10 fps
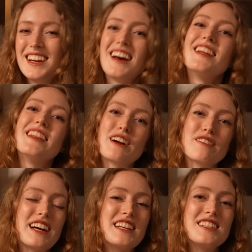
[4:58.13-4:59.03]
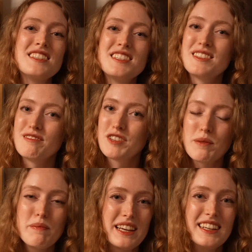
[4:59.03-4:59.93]
And they arranged to
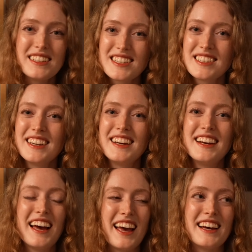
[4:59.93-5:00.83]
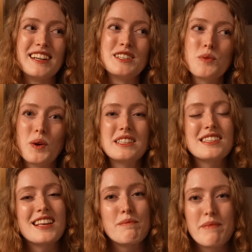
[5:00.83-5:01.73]
meet. And once
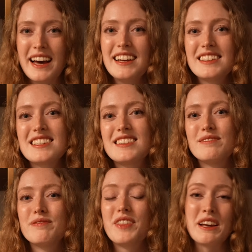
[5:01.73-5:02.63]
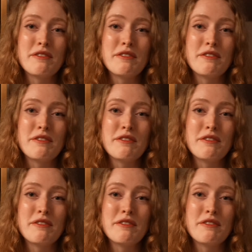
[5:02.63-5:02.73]
they met, they